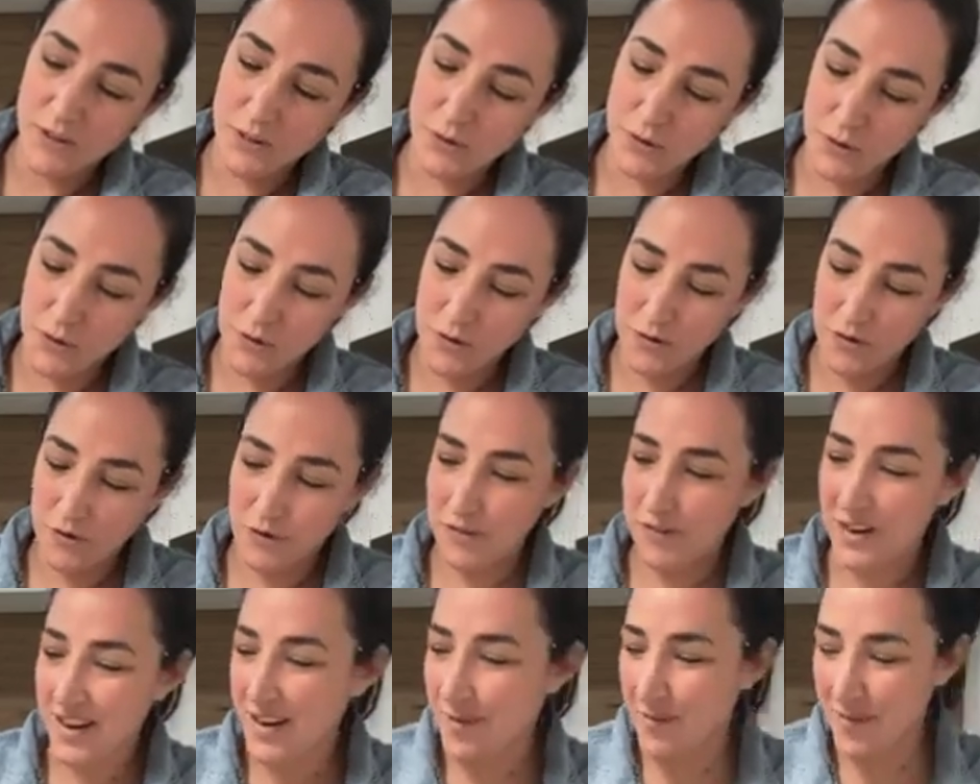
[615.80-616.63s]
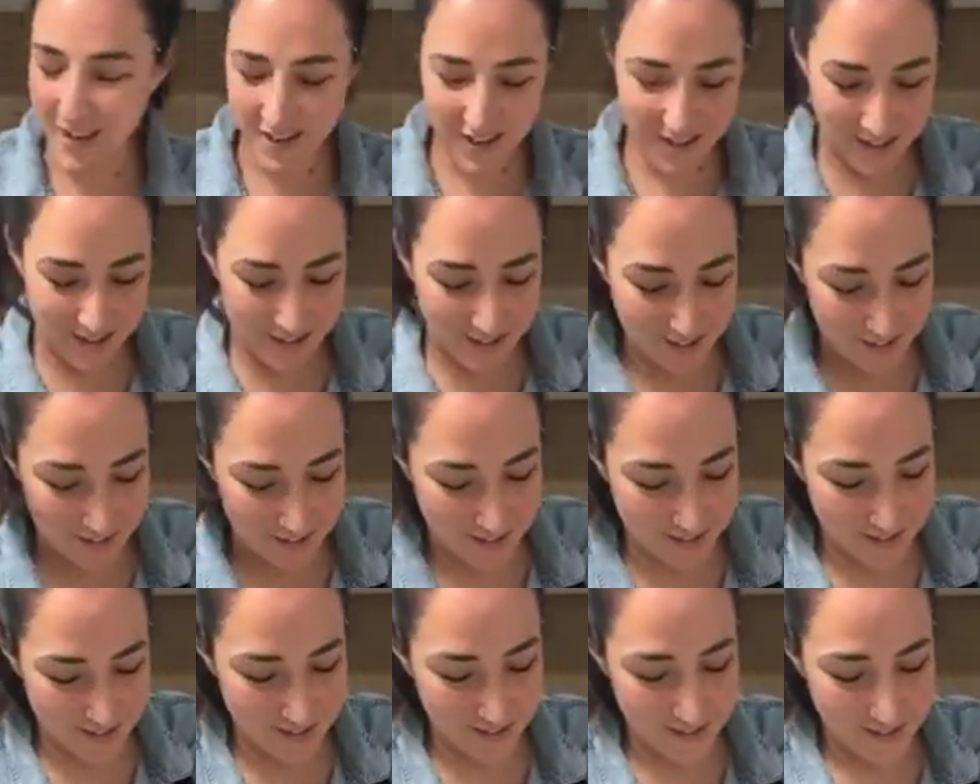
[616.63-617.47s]
So creamy.
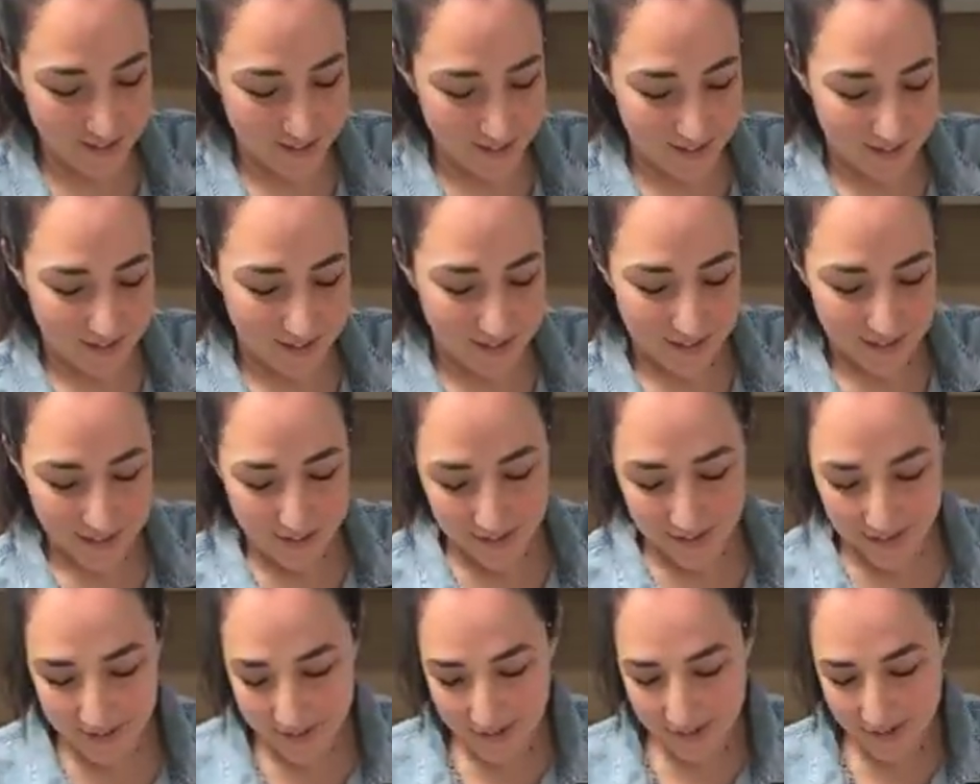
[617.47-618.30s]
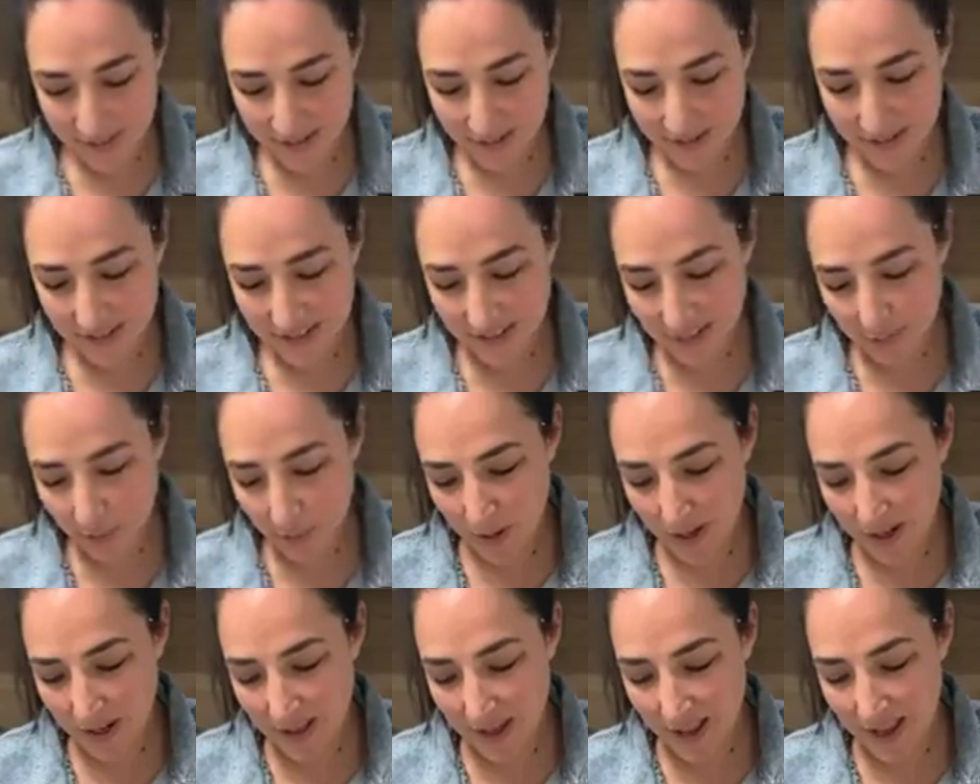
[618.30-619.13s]

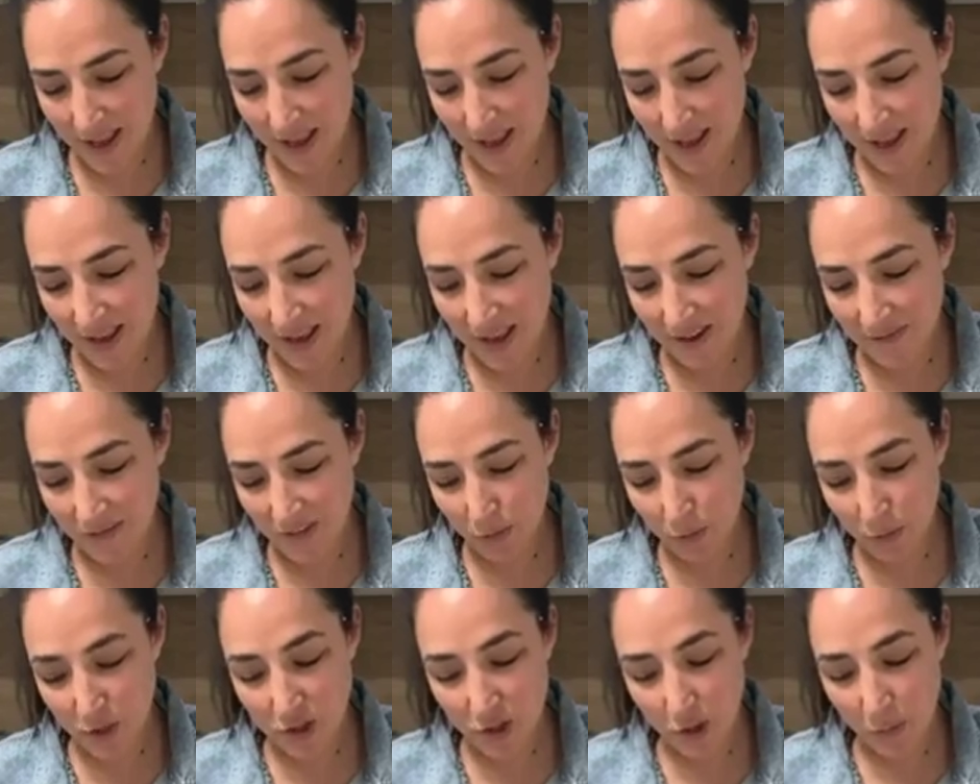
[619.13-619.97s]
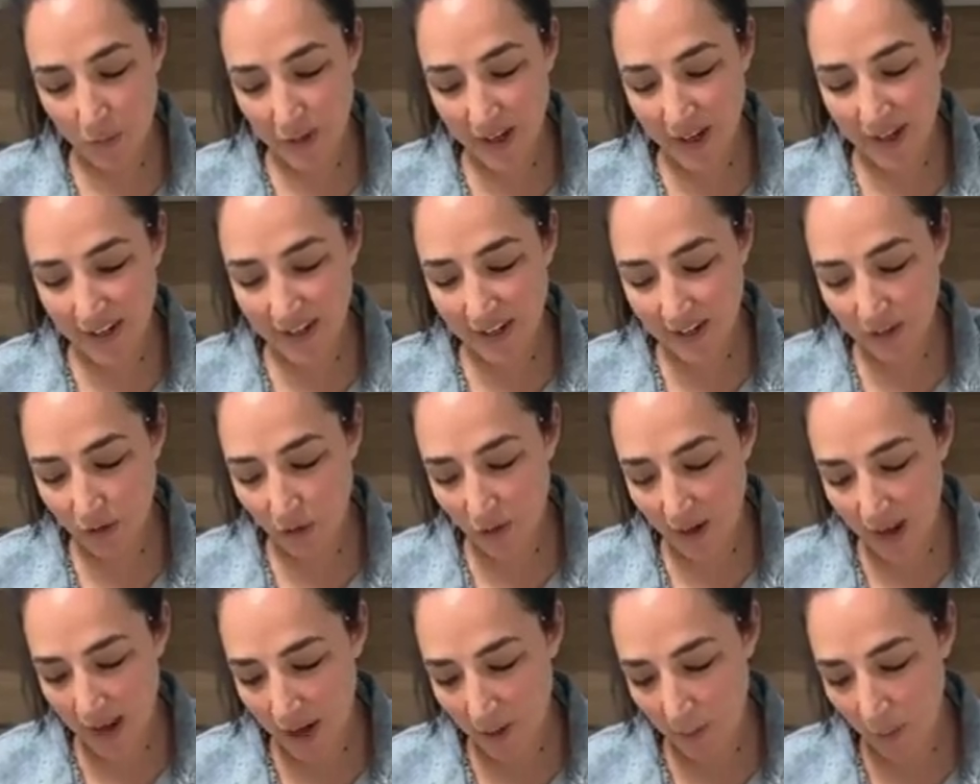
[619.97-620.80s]
Spreading that out even. We don't want any
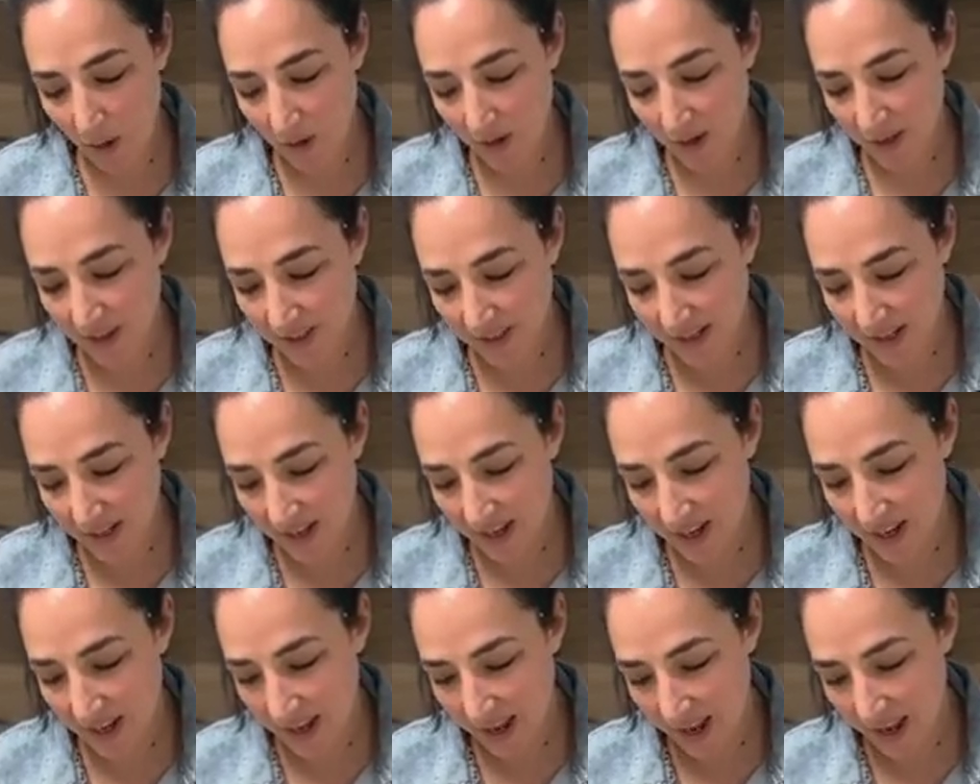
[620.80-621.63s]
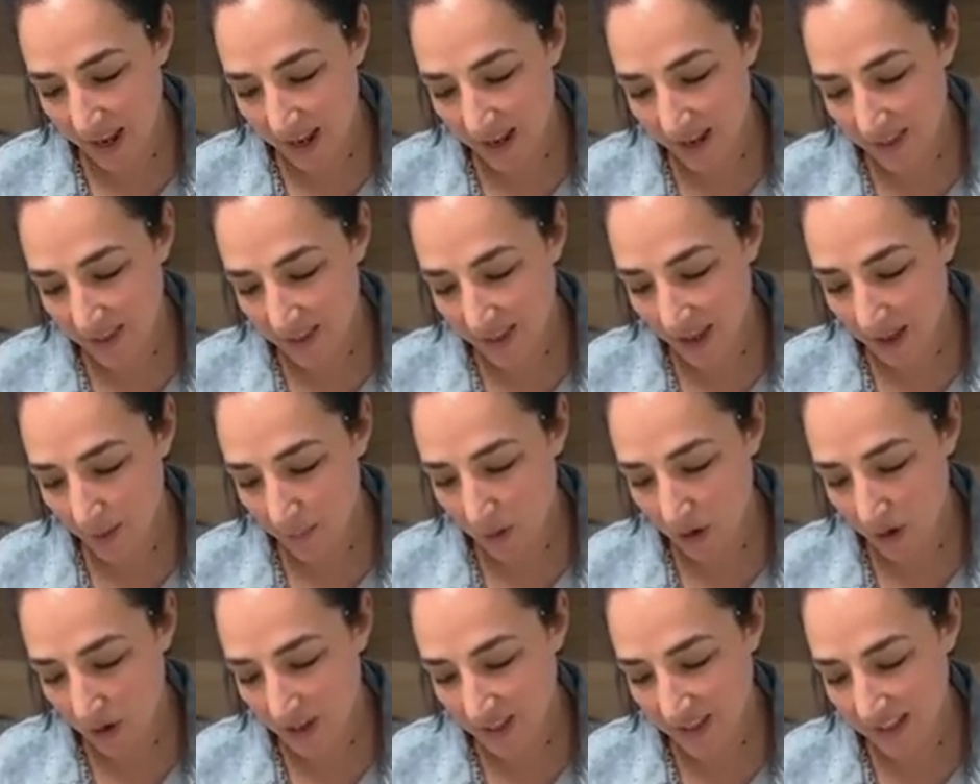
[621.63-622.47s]
little air pockets in here either,
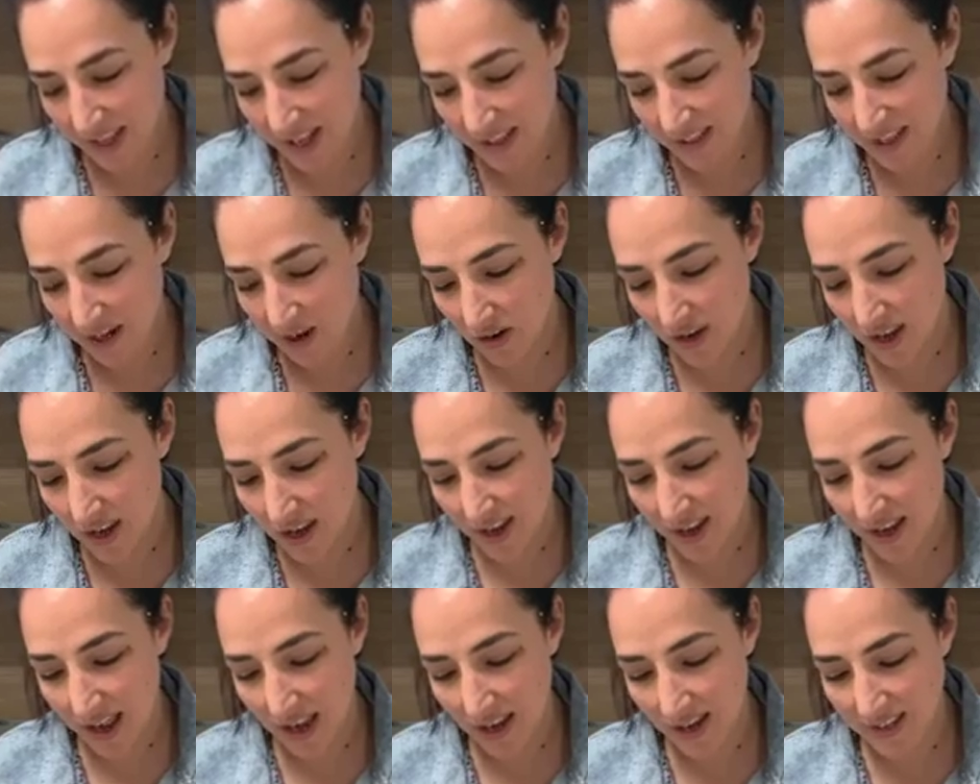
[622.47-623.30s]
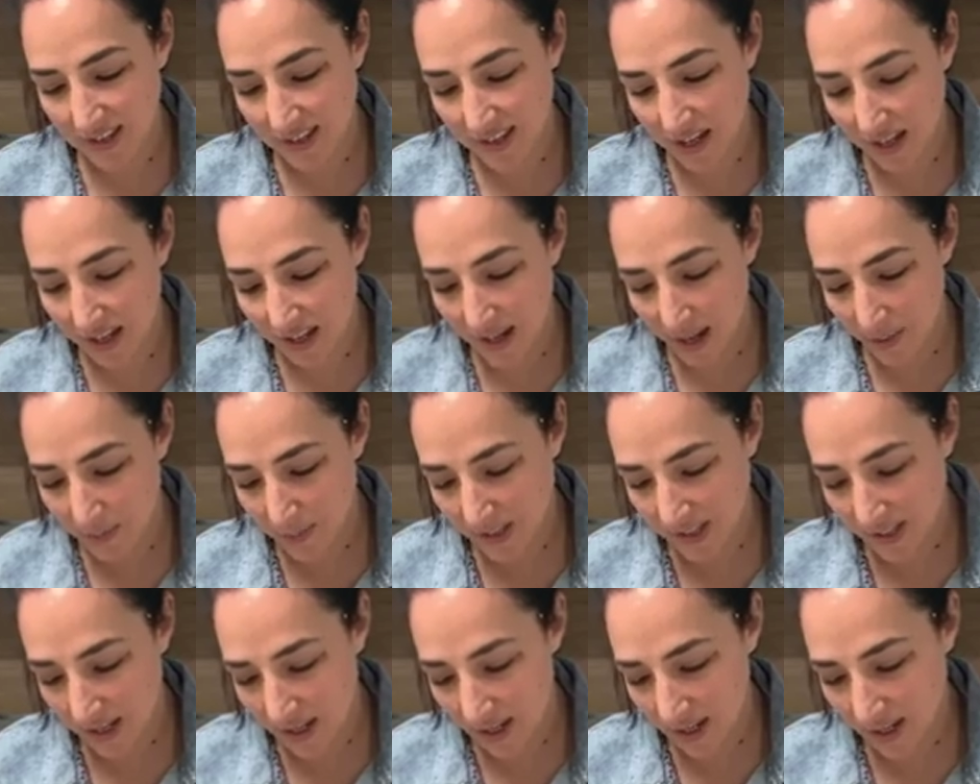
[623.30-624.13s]
because that's how you get cakes
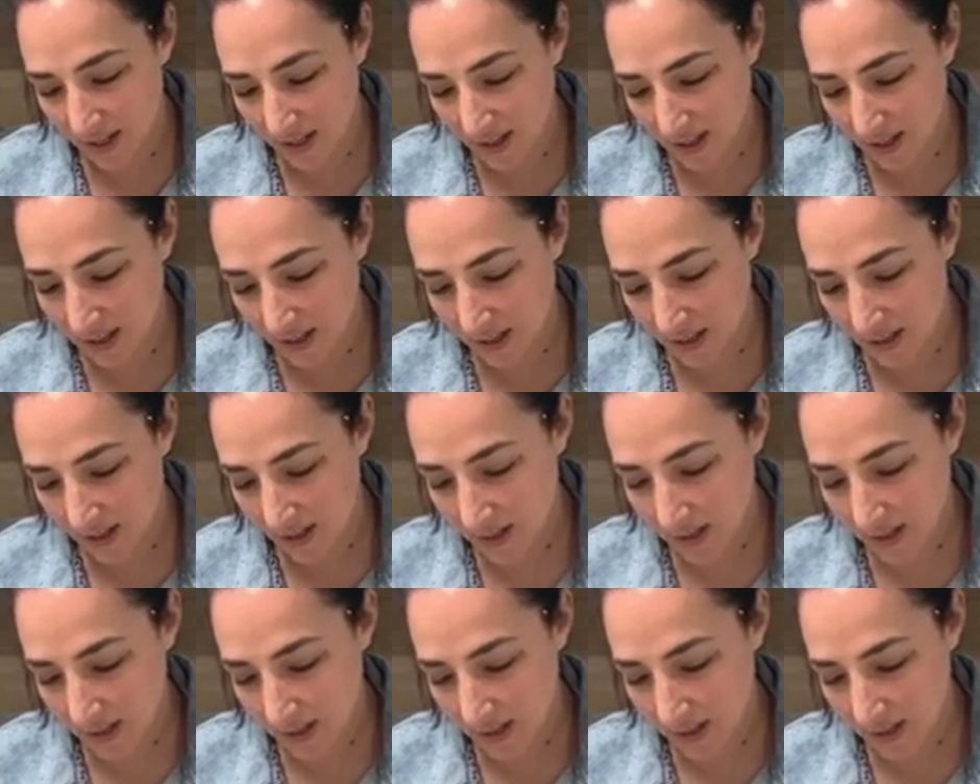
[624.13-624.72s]
collapsing.